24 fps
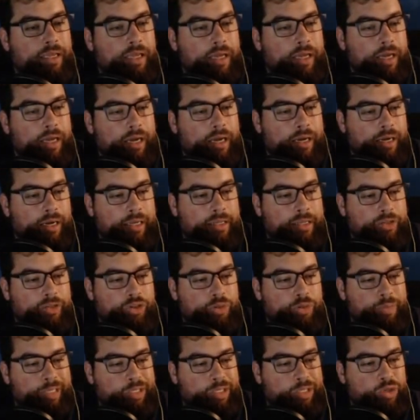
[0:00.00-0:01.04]
Alright, there should
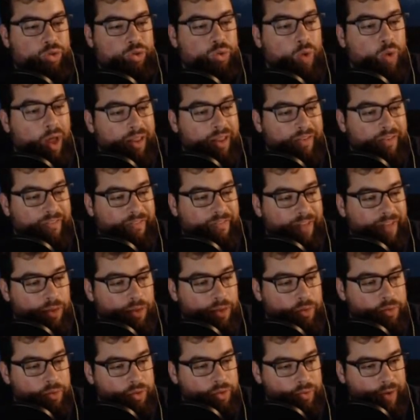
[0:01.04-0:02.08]
be 2 other
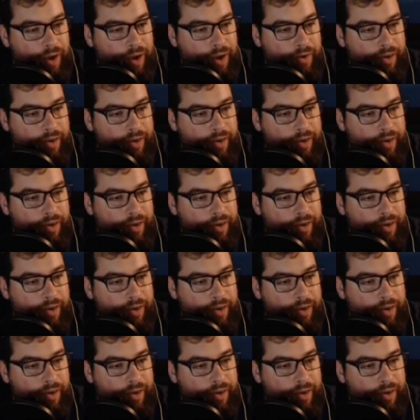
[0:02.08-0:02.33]
fellows around